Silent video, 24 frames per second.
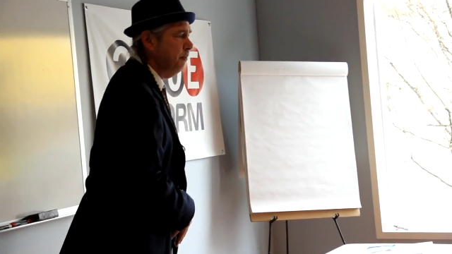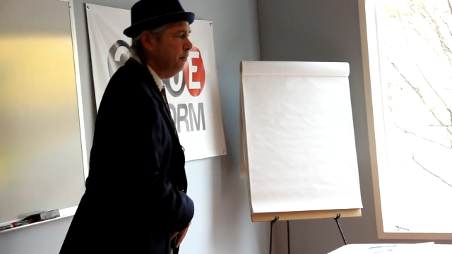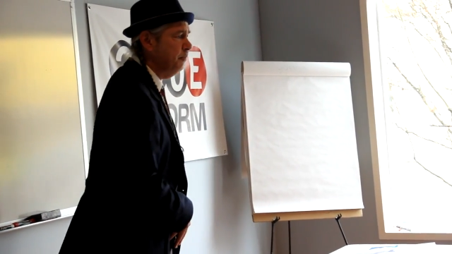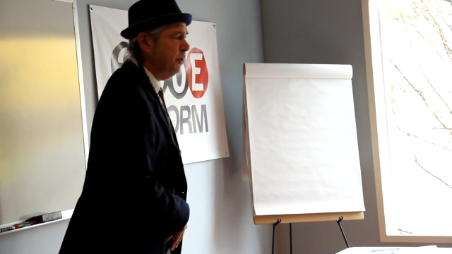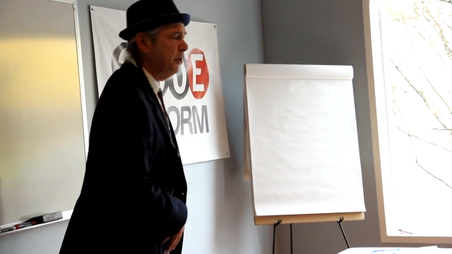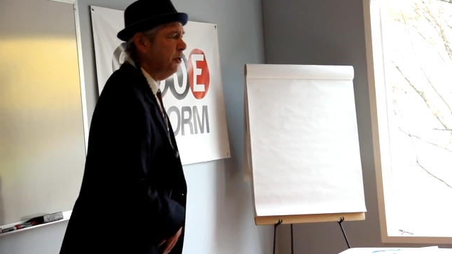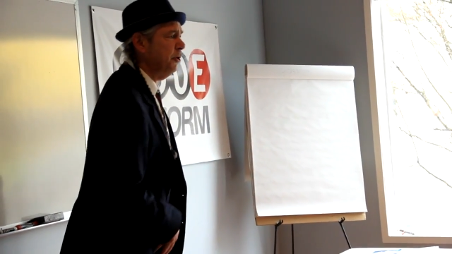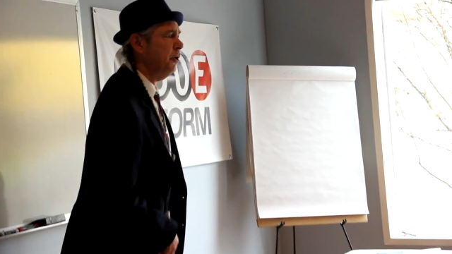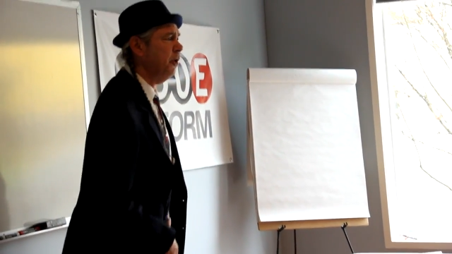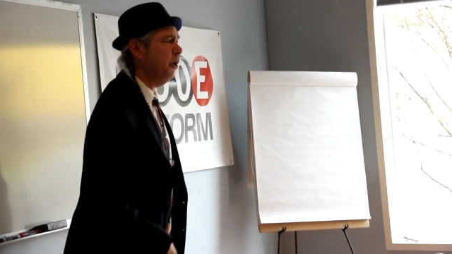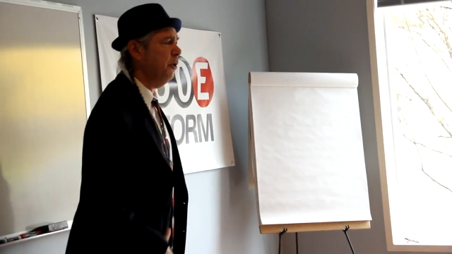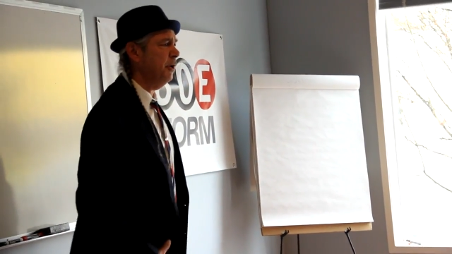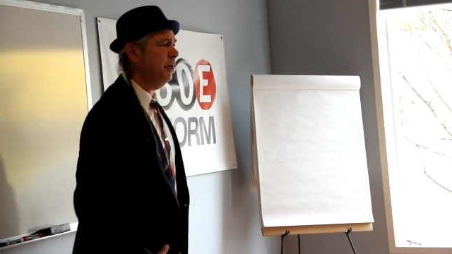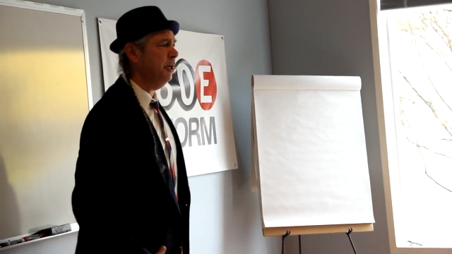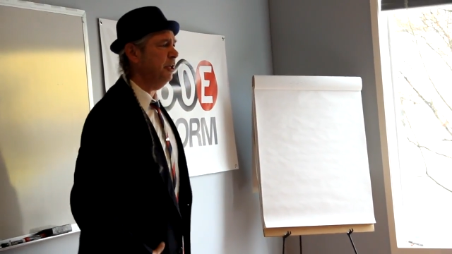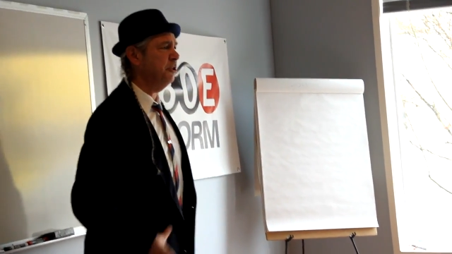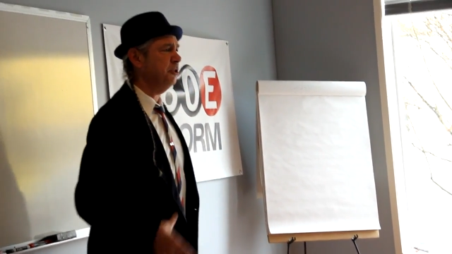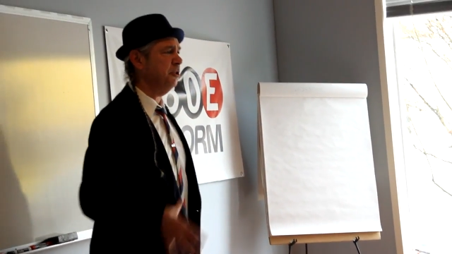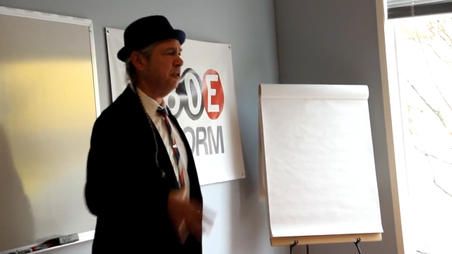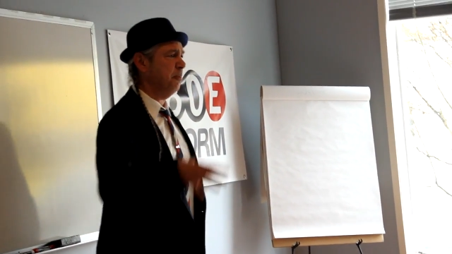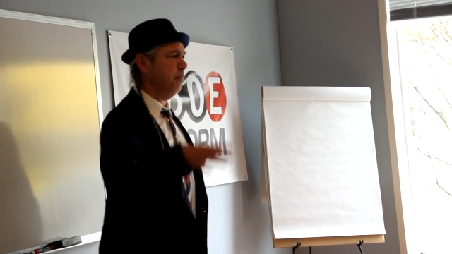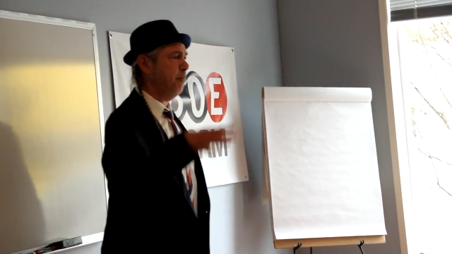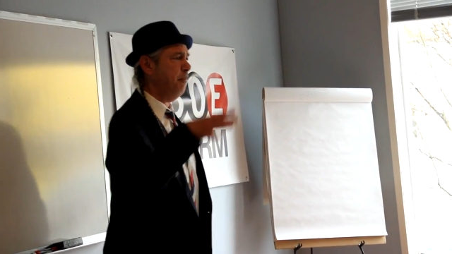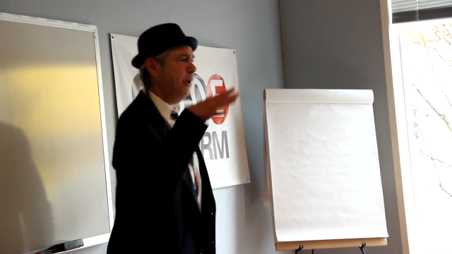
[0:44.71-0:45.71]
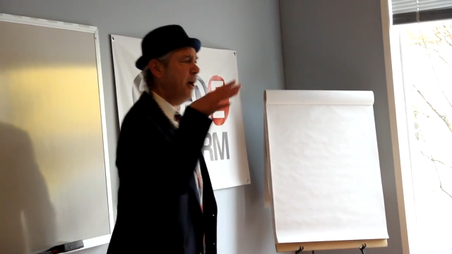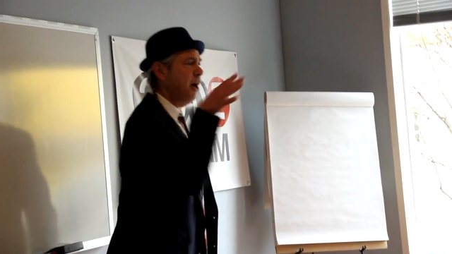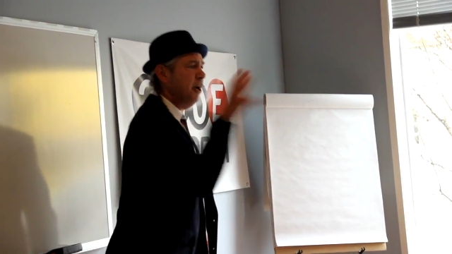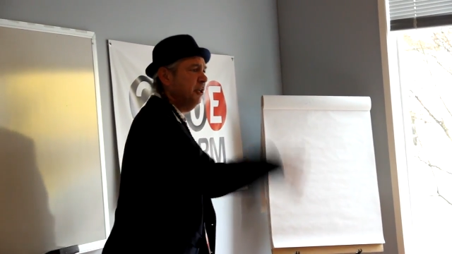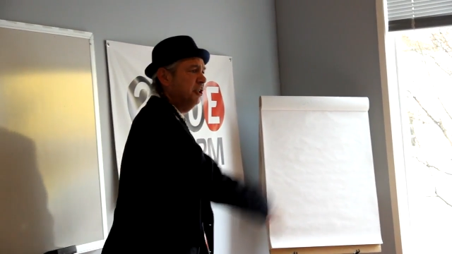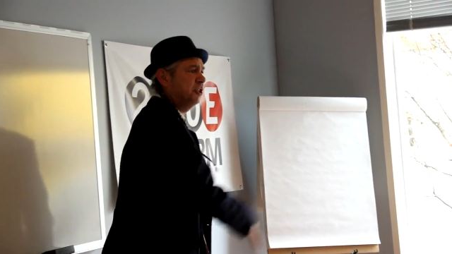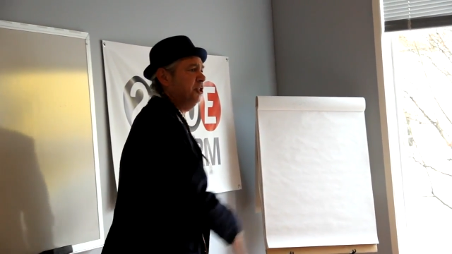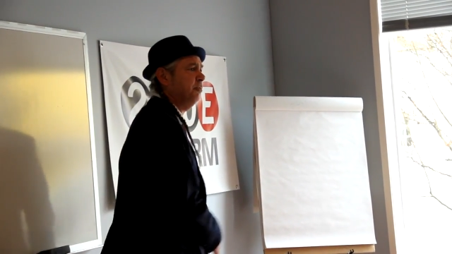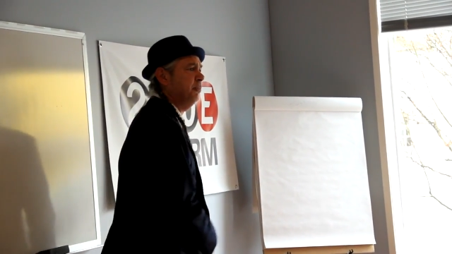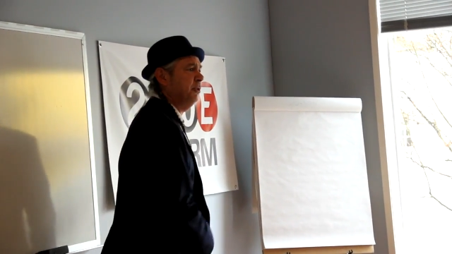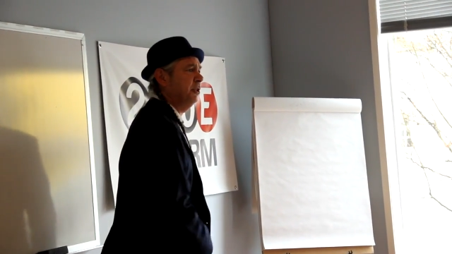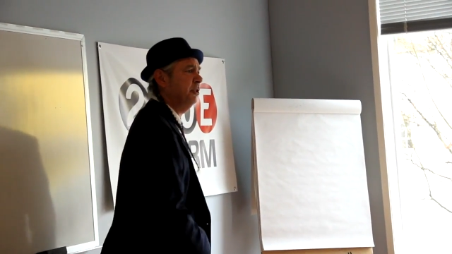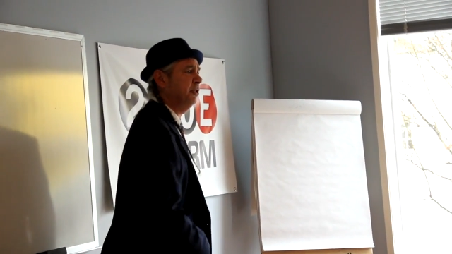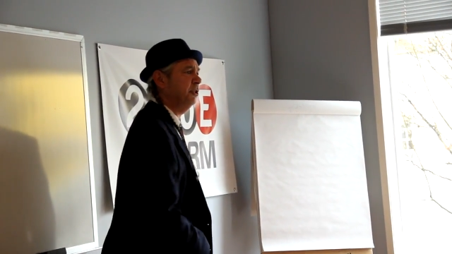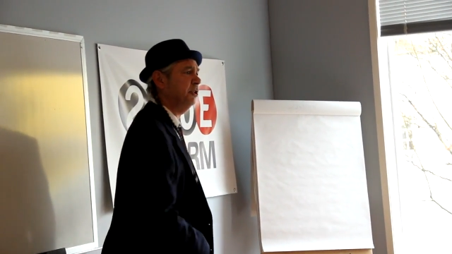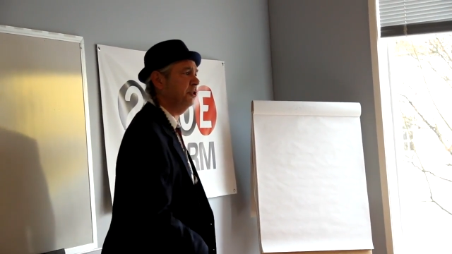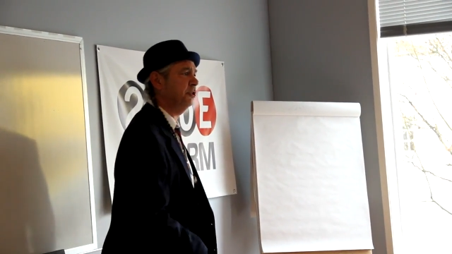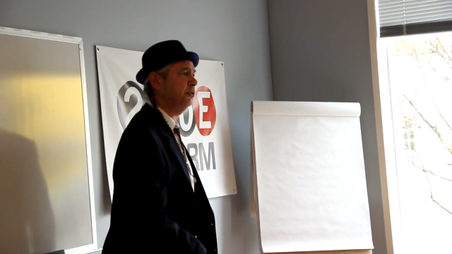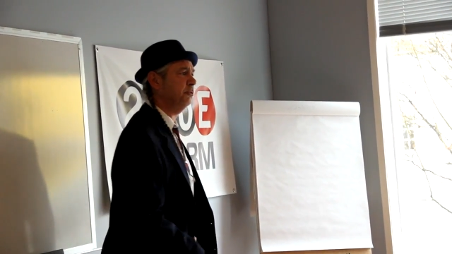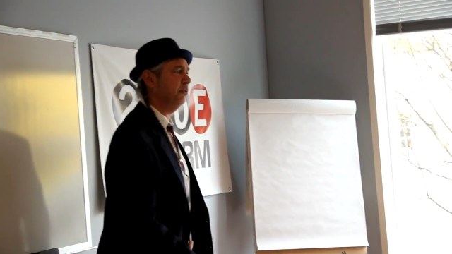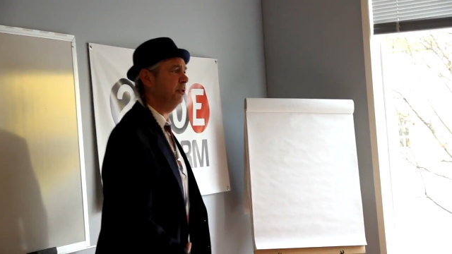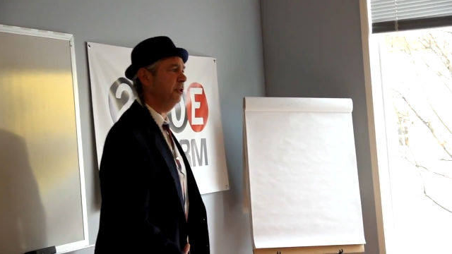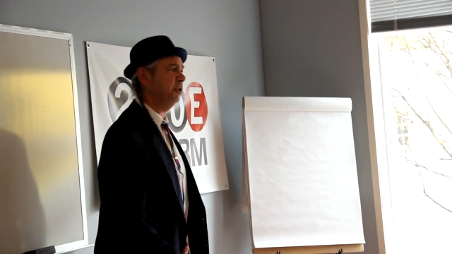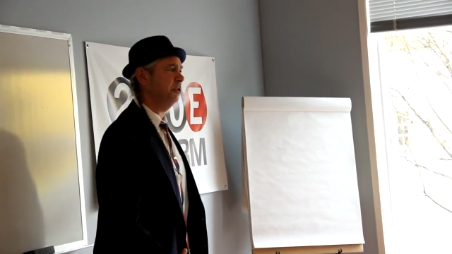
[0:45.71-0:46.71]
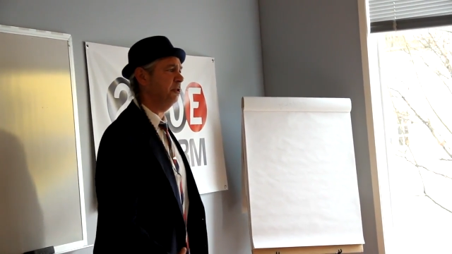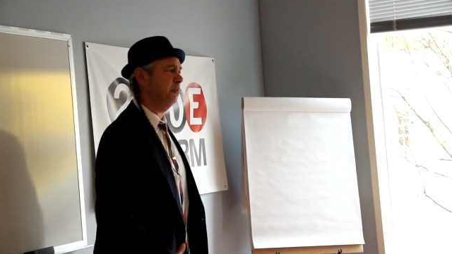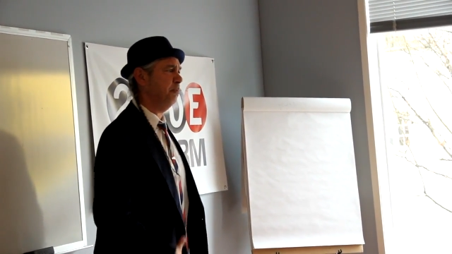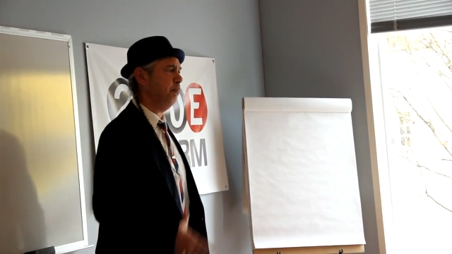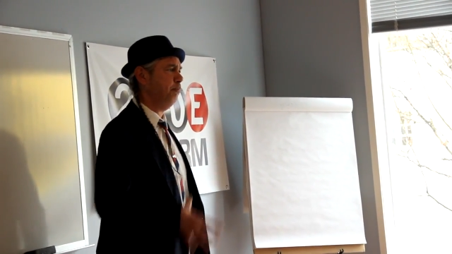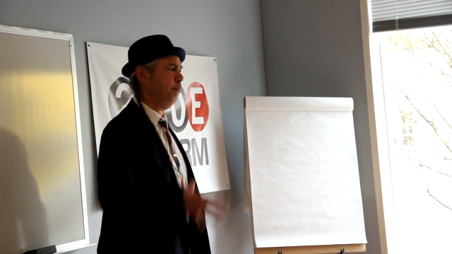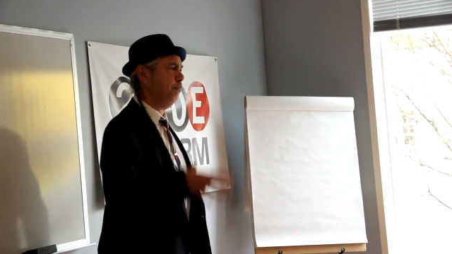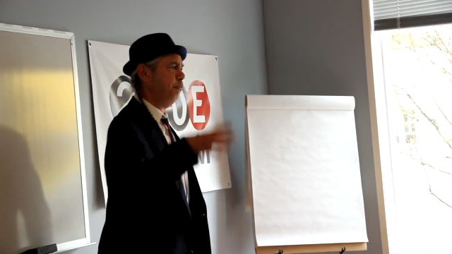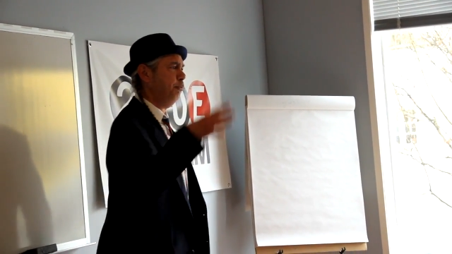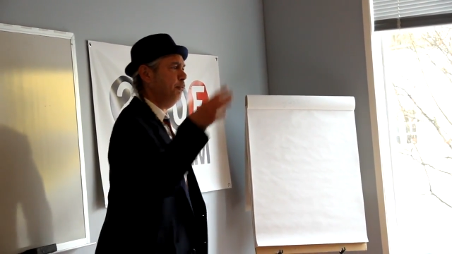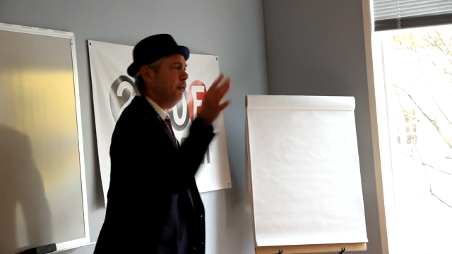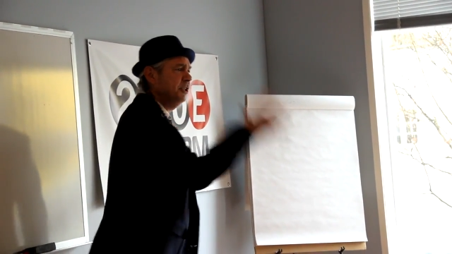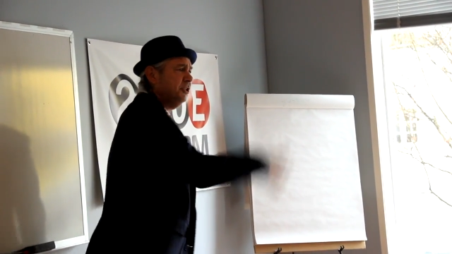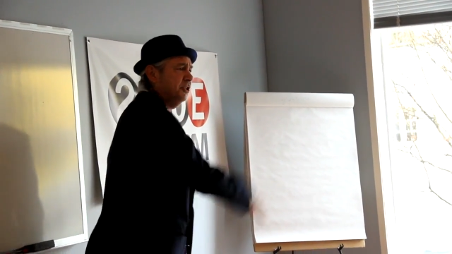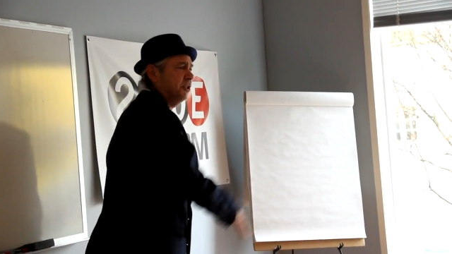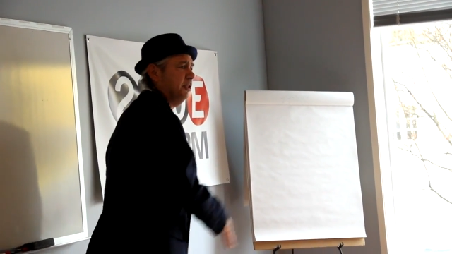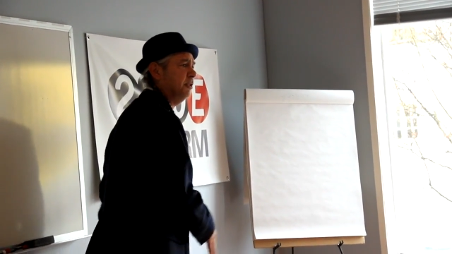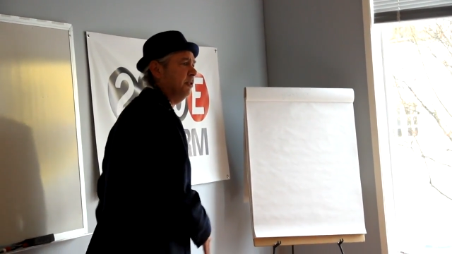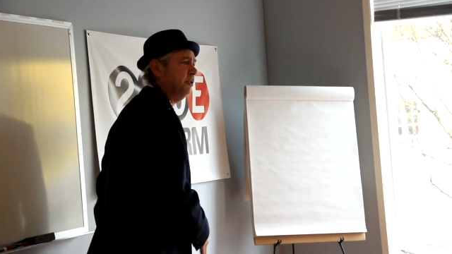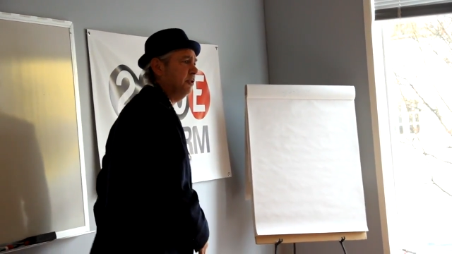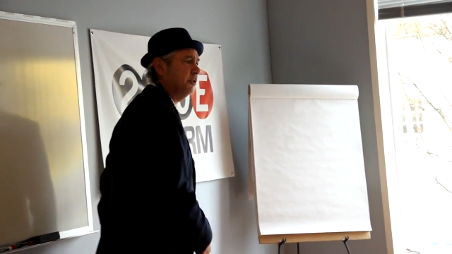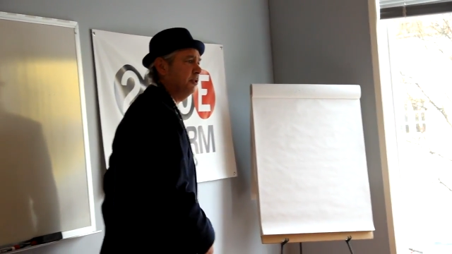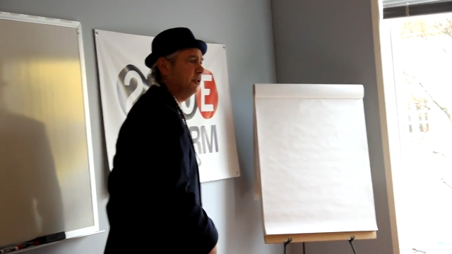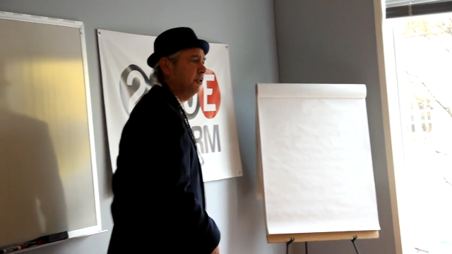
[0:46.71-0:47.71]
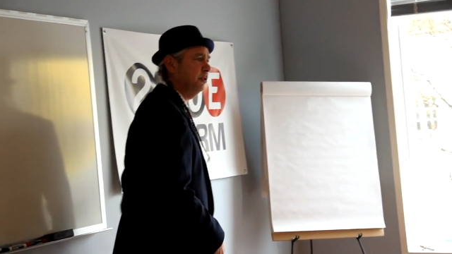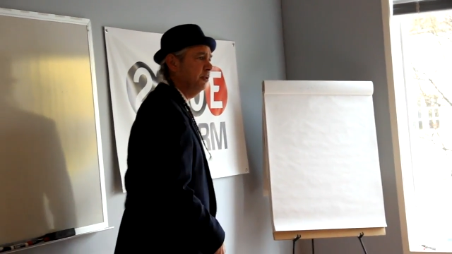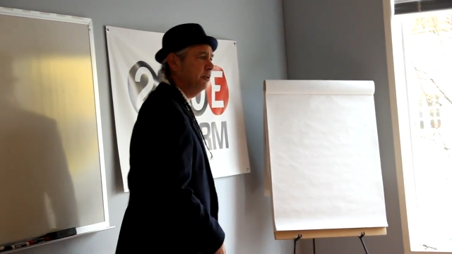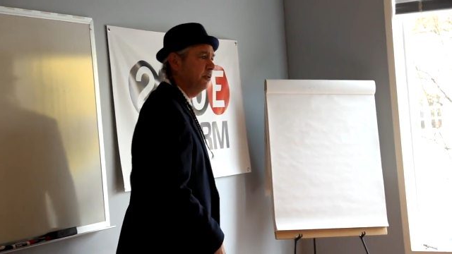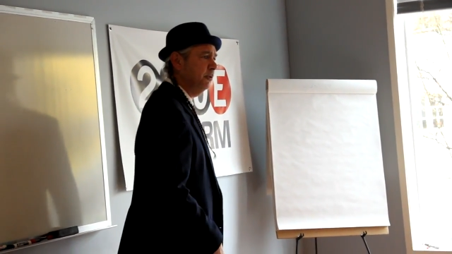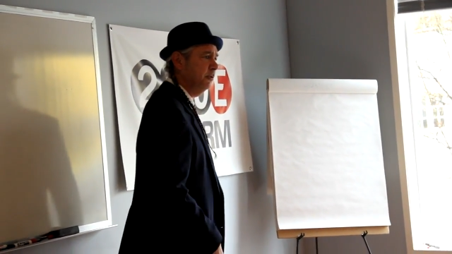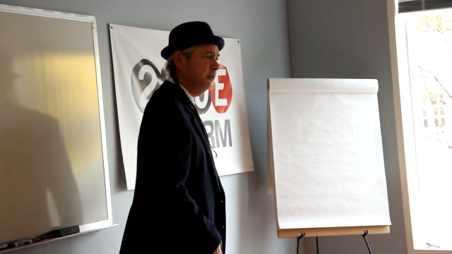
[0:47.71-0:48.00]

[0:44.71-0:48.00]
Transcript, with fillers: but are going into the punishment industry, into prisons,